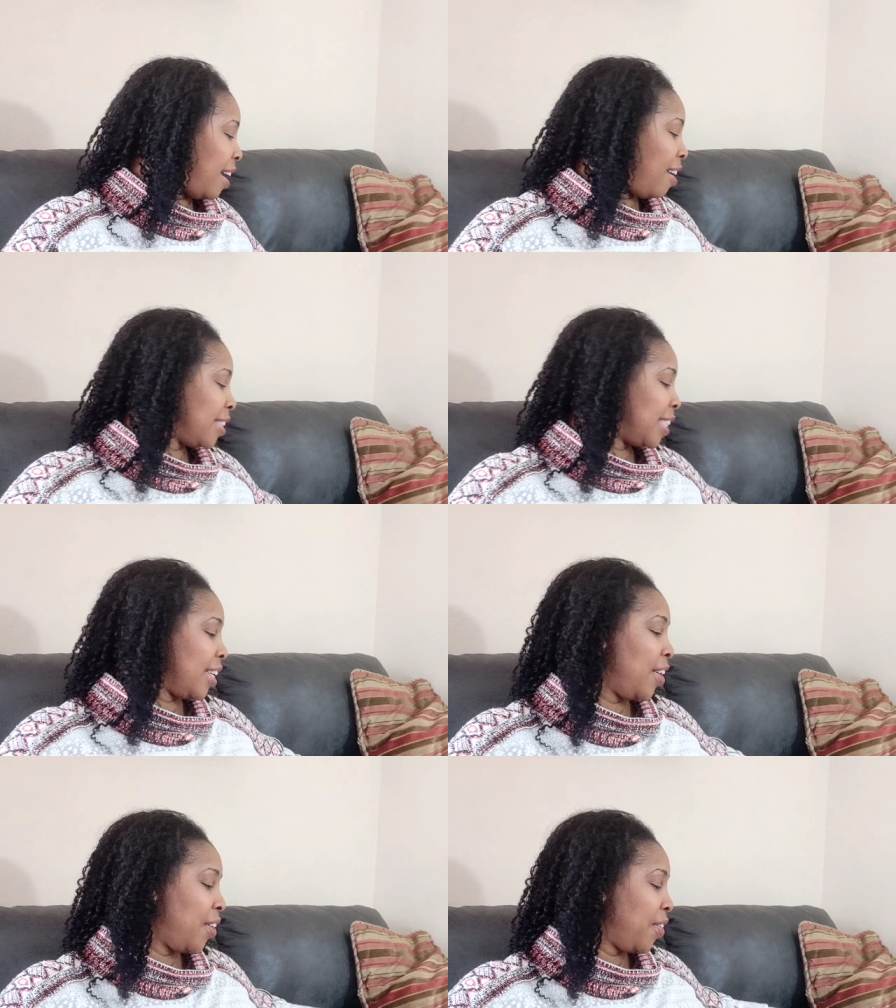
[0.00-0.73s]

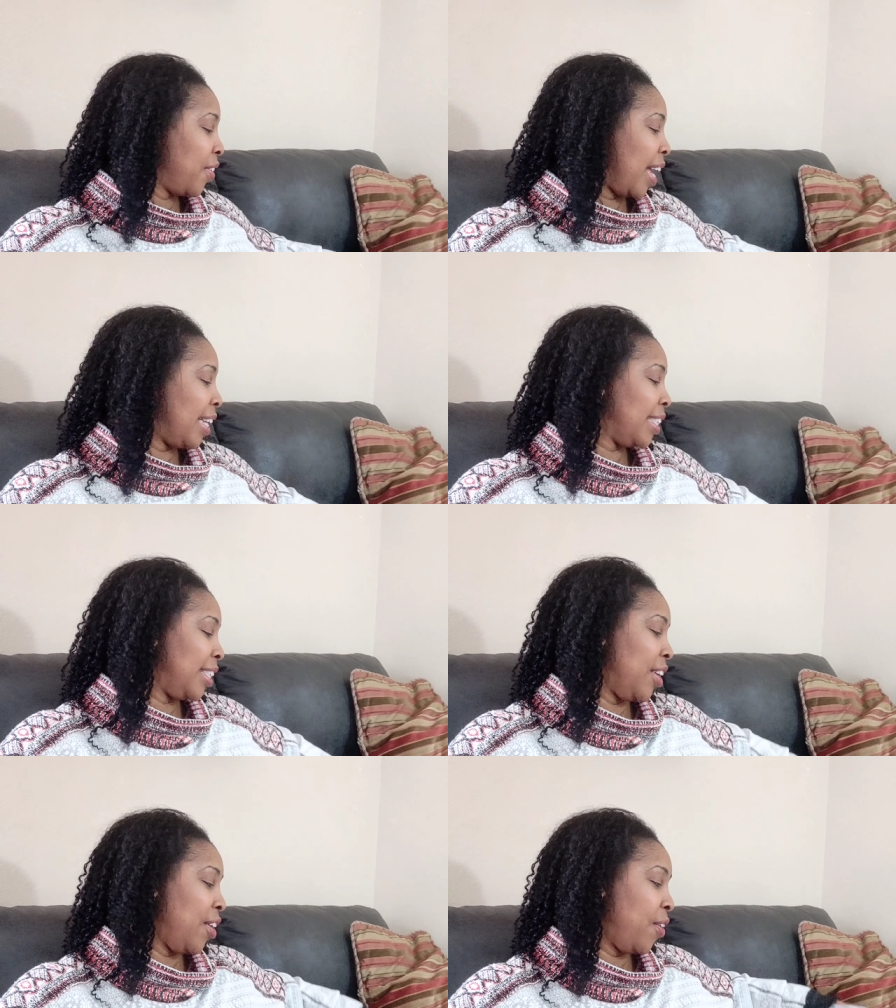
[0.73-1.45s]
Also, you
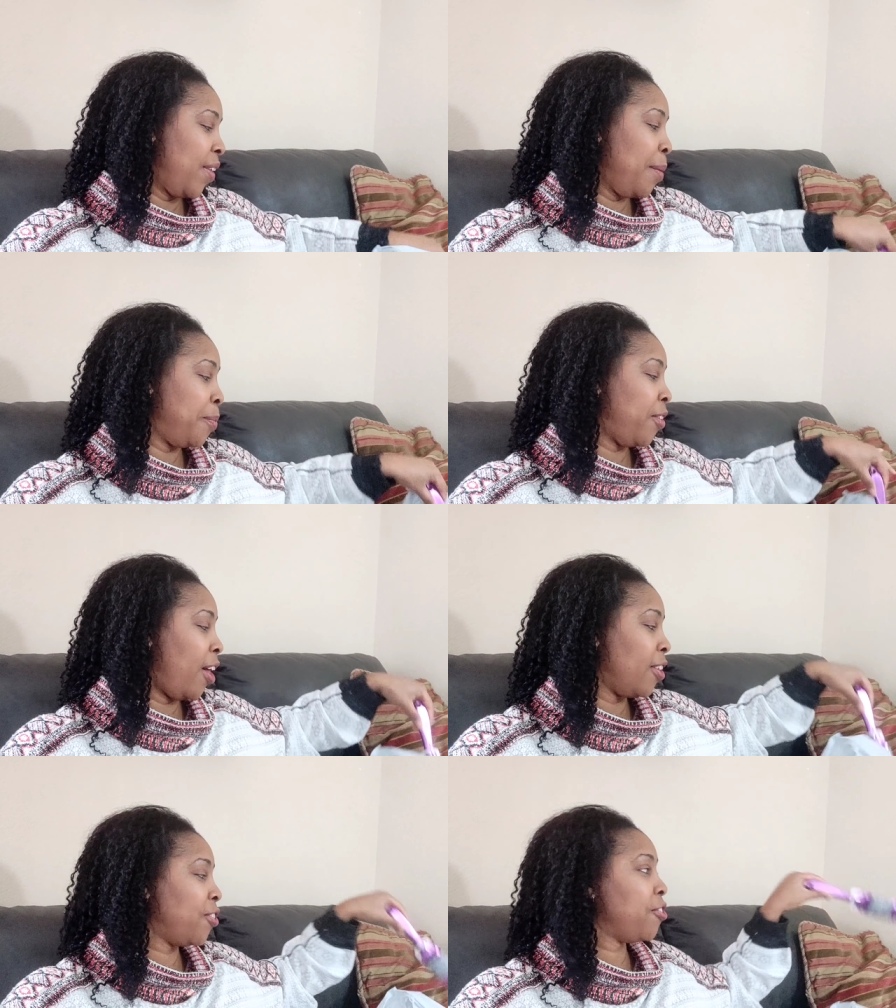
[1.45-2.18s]
guys know that
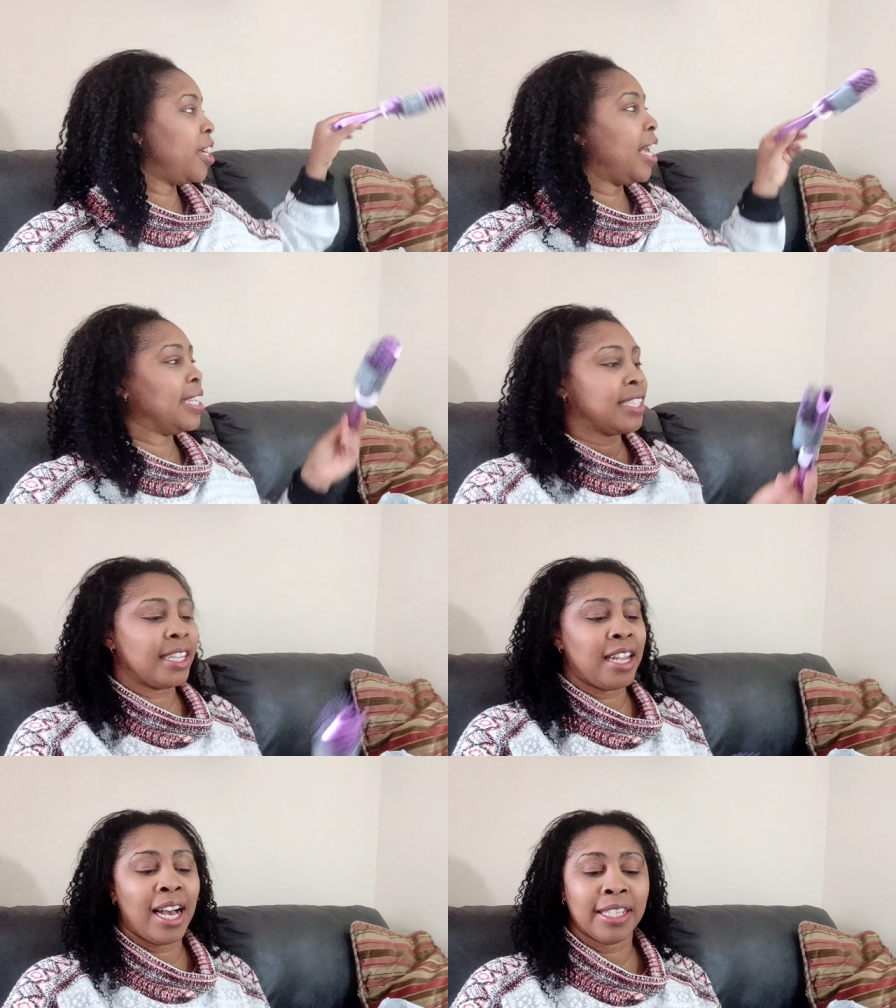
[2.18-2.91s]
Dollar Tree
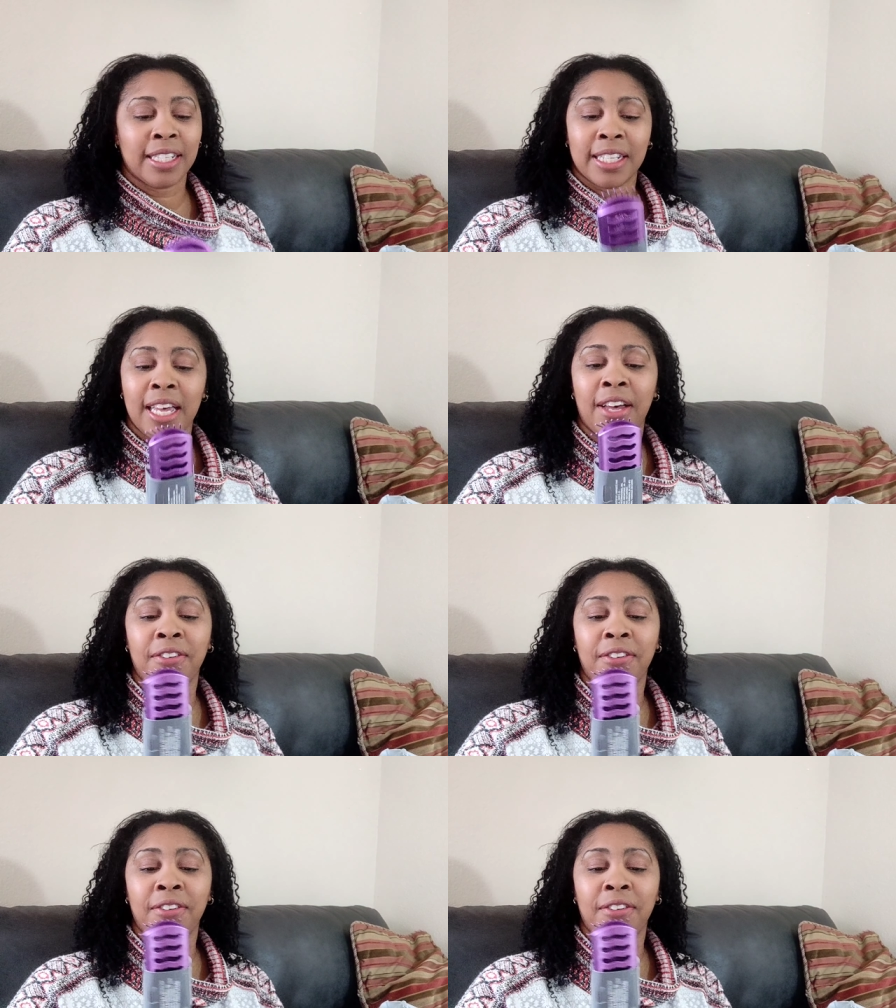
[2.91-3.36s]
has lots